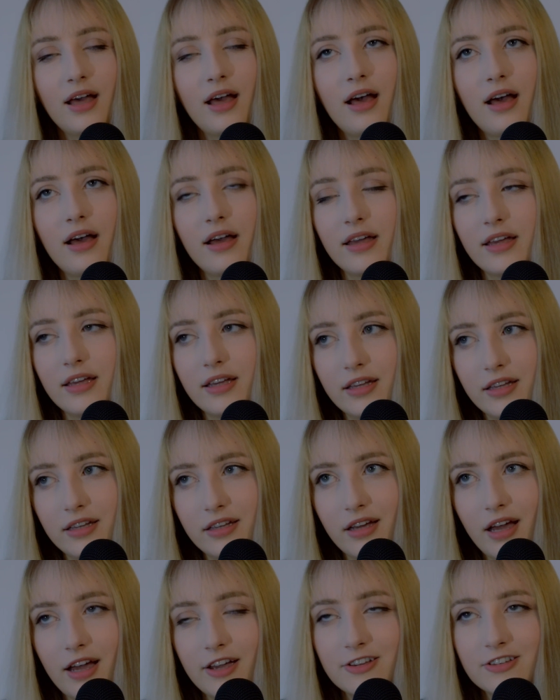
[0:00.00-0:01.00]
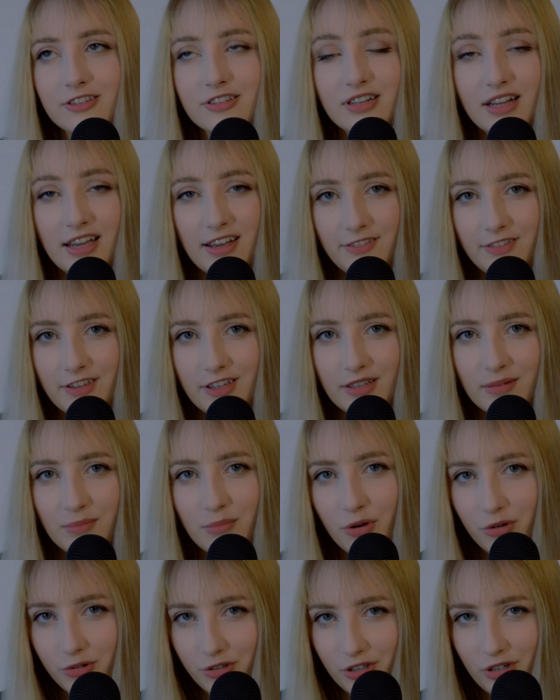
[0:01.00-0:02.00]
I used to have this
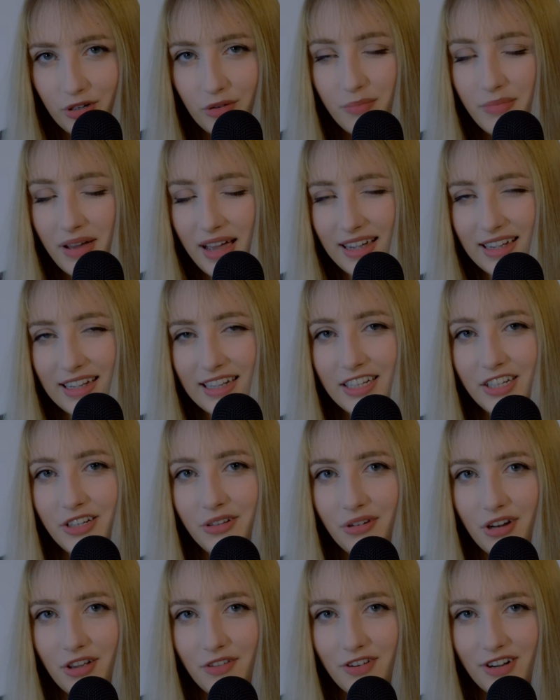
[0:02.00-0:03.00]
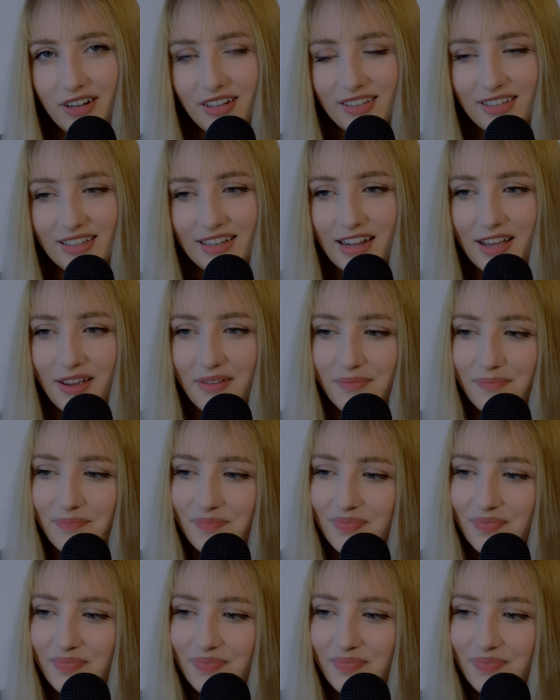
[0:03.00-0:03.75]
motto back in university,